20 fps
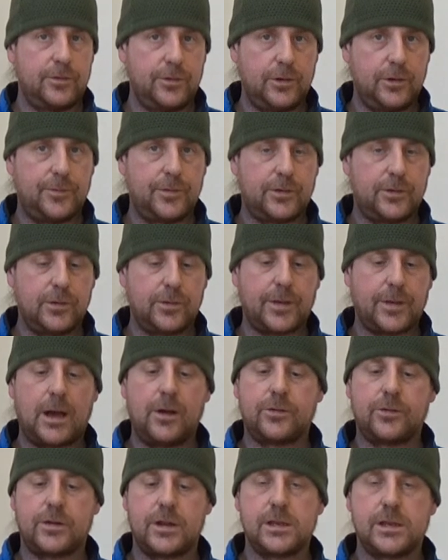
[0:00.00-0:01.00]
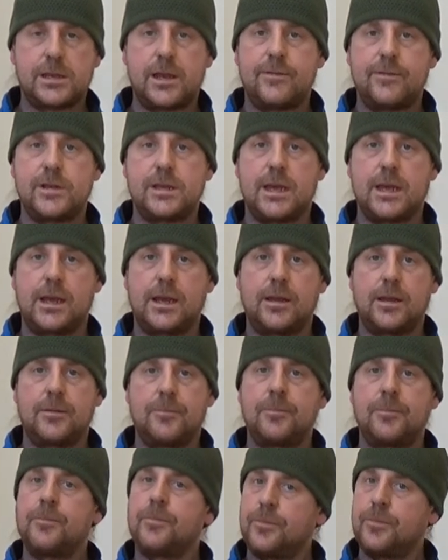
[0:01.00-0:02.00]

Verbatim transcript: new for 2017.